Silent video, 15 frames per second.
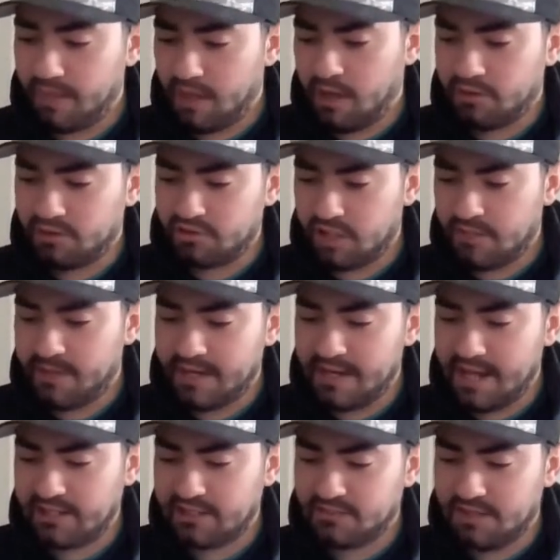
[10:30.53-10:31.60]
I'll try my
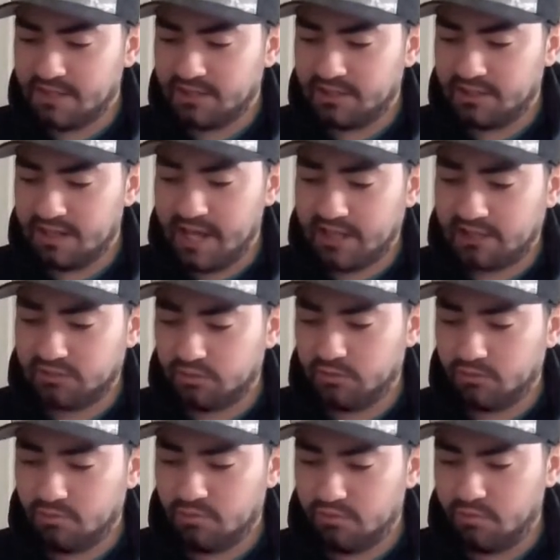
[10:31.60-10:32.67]
next method next,
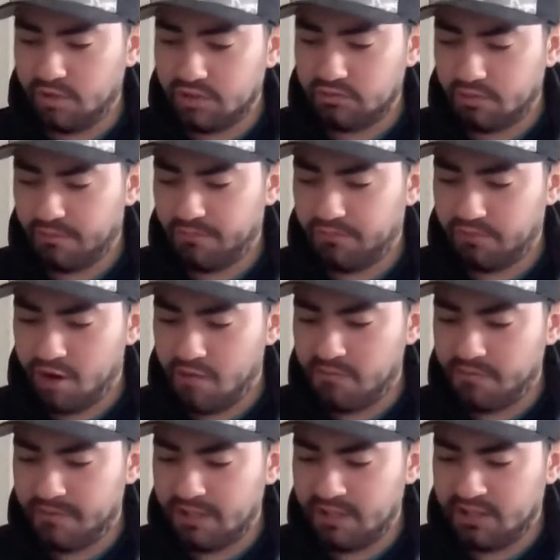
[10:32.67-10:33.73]
which will probably
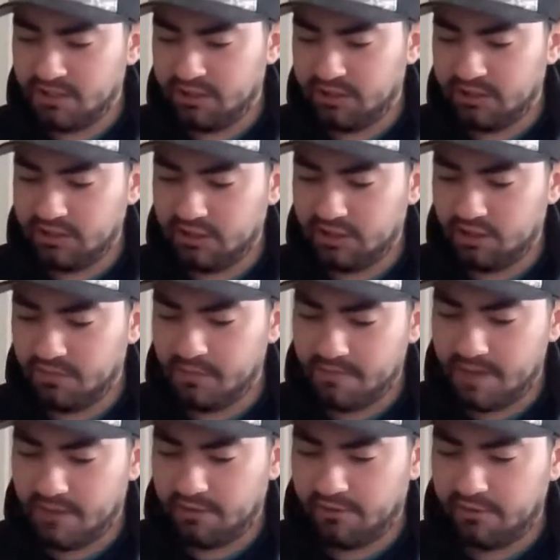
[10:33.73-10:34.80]
be a little bit
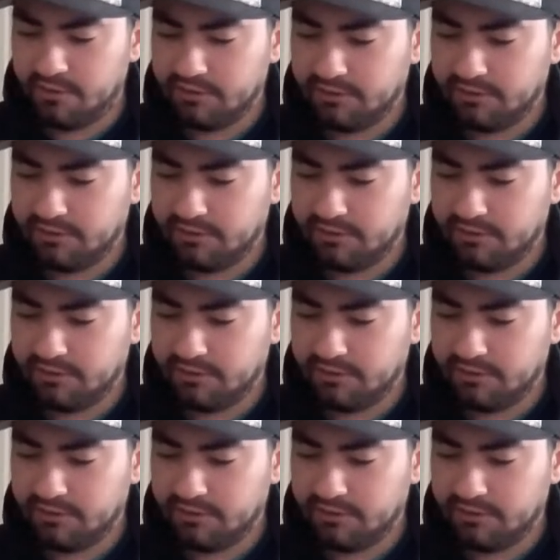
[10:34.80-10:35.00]
better.